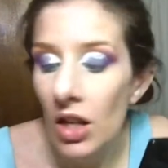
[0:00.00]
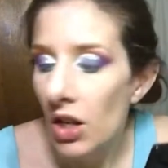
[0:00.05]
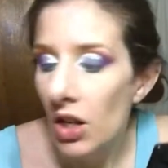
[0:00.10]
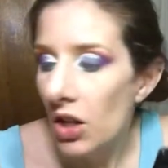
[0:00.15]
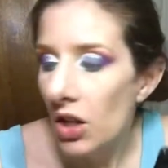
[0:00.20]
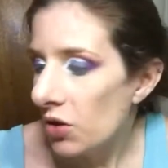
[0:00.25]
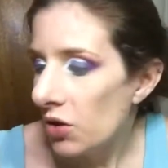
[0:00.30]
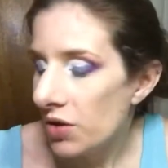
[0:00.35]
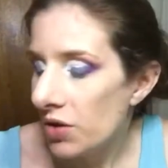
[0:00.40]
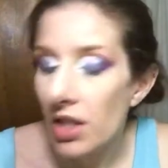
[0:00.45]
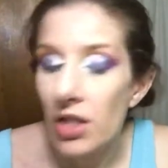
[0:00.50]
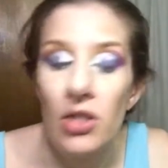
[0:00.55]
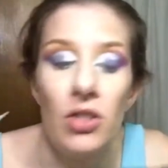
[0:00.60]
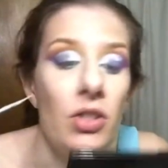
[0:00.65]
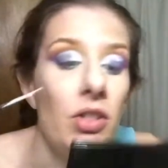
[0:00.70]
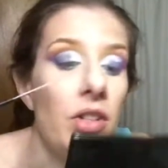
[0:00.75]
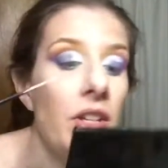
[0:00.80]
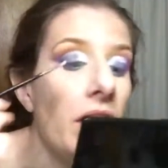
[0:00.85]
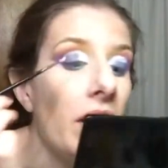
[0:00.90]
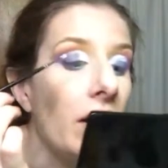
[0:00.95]
Who says you
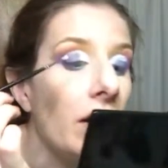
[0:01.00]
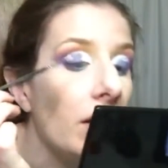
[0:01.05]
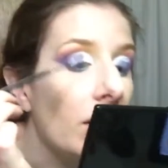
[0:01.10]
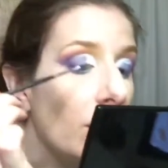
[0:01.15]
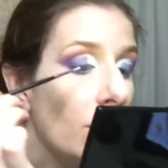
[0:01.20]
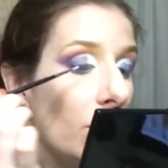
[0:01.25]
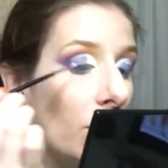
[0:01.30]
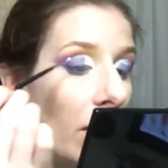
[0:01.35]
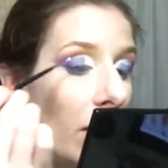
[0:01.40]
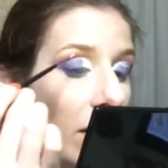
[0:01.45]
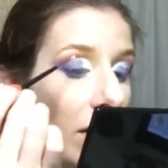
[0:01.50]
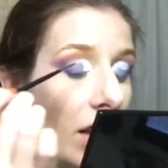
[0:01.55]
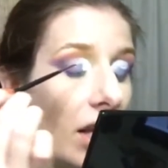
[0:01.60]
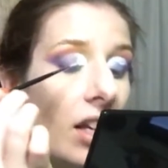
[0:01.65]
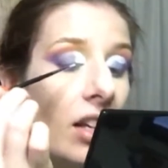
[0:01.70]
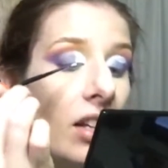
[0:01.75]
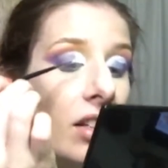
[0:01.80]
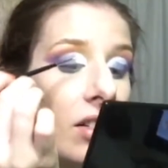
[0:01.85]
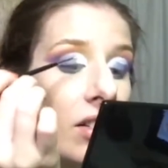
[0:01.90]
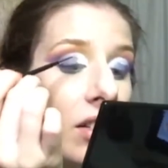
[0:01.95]
can't do
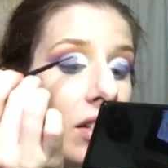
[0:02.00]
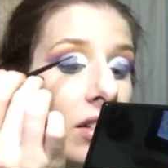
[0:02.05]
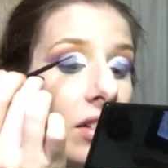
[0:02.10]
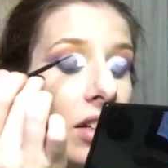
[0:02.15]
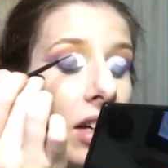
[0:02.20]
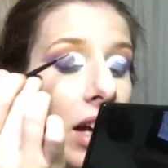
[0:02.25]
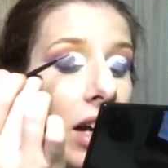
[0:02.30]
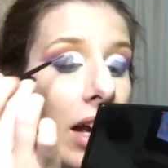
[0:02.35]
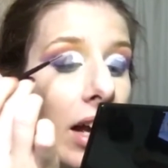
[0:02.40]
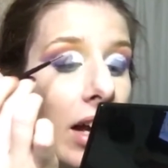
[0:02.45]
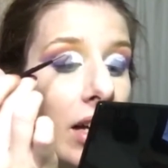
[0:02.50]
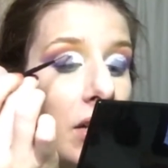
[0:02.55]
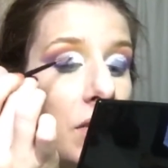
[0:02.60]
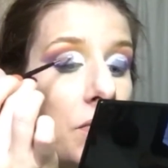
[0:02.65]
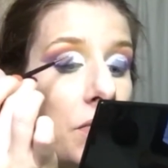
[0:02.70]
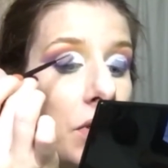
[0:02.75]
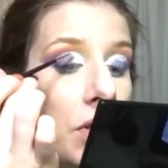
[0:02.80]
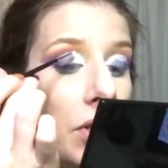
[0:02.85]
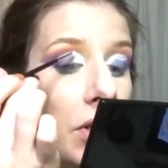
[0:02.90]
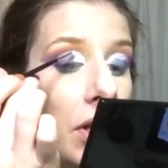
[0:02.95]
things that are hacks
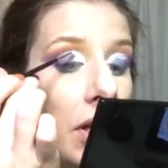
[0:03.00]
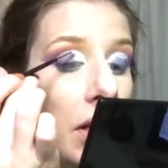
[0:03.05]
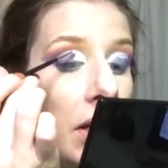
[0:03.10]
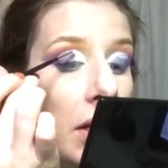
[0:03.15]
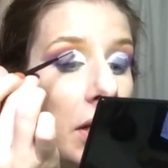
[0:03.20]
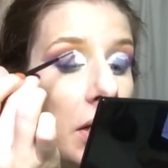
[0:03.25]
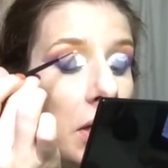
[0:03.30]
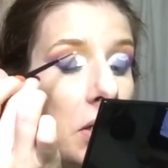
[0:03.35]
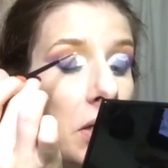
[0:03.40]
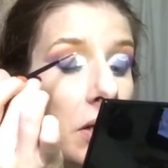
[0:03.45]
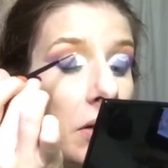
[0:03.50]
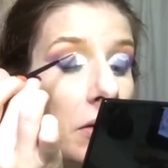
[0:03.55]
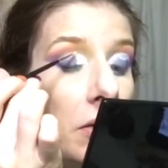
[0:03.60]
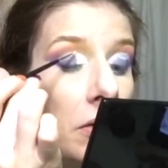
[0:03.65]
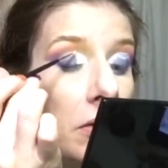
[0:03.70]
for your age?